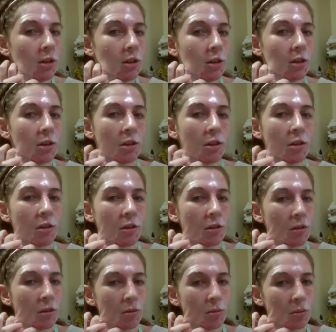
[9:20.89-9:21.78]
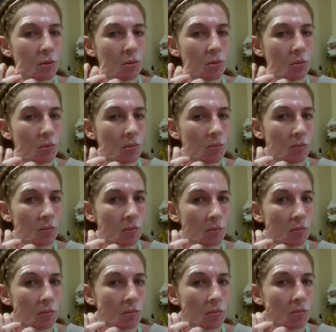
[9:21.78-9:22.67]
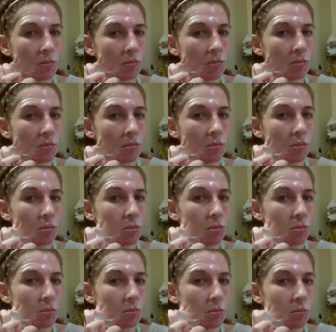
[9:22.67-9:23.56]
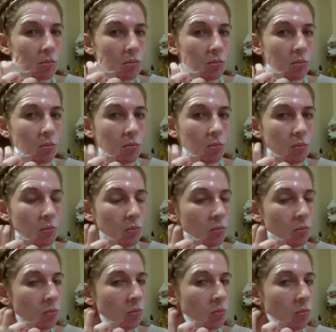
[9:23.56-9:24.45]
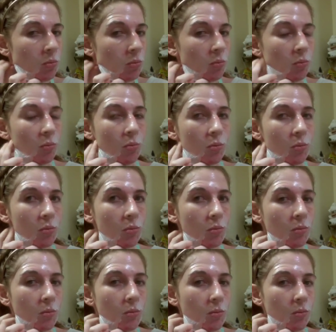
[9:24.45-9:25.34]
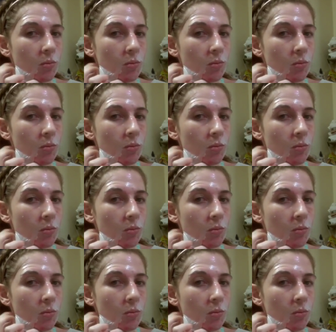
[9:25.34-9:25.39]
No one is speaking in this clip.